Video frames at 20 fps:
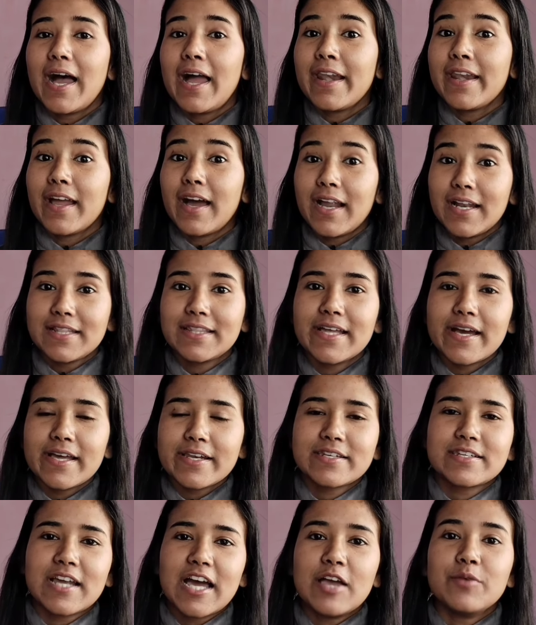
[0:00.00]
And at
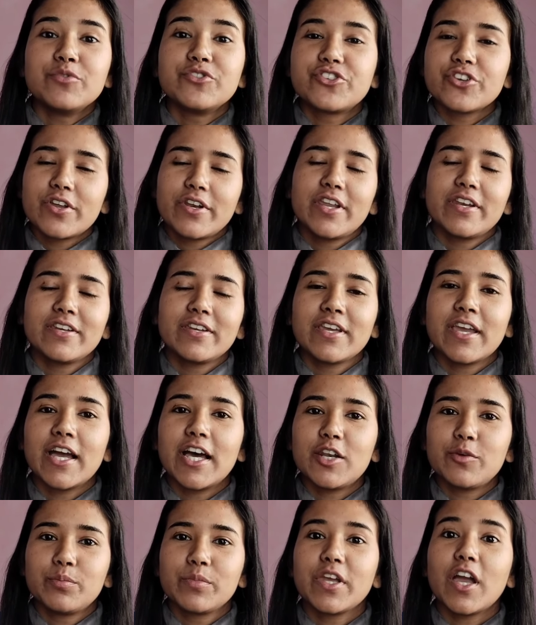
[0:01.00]
that time, journaling
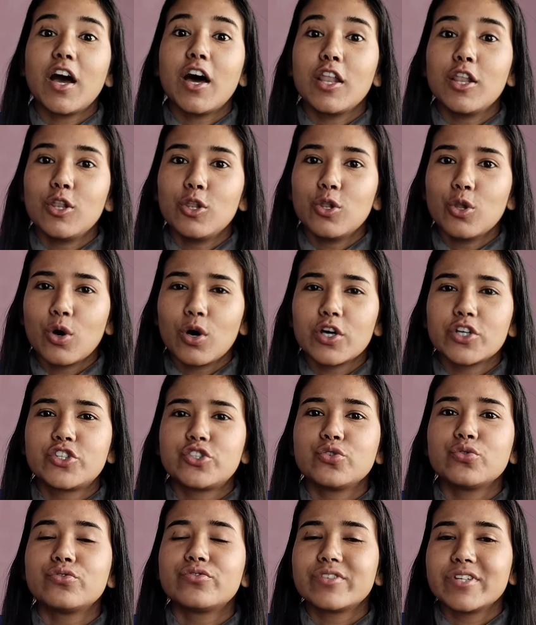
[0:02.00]
helped me a
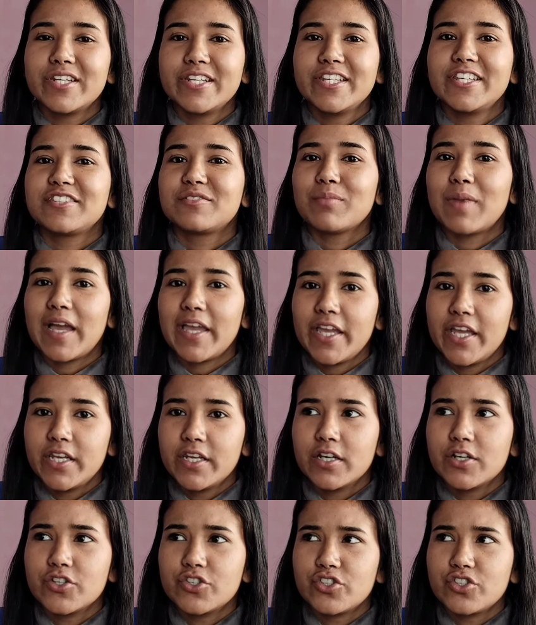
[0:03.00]
lot to release my
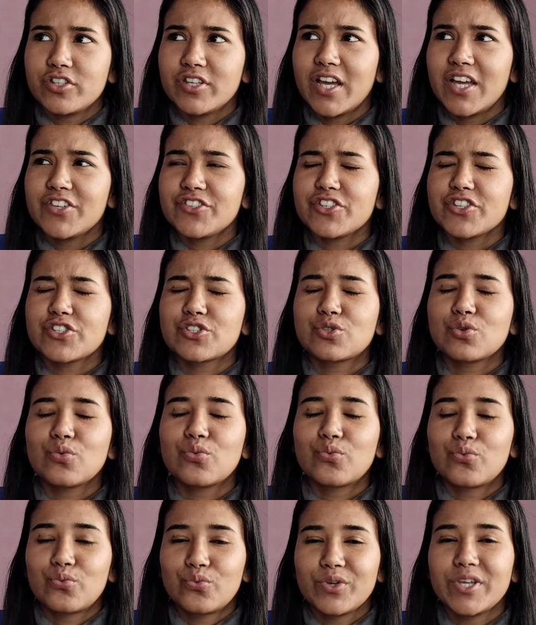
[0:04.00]
energy and just to
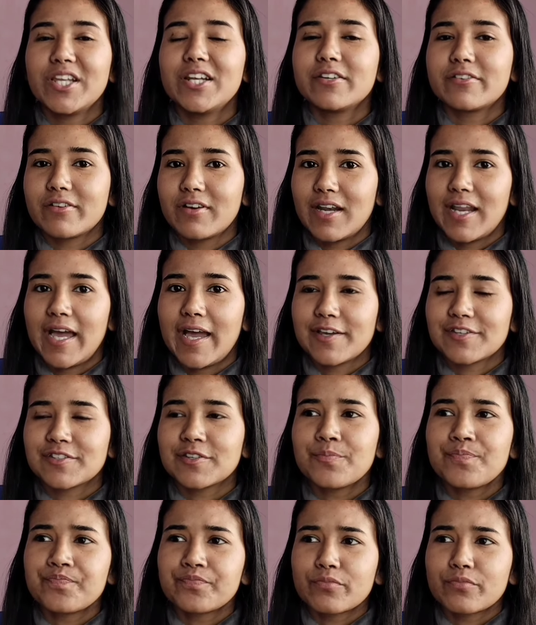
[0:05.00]
feel relaxed.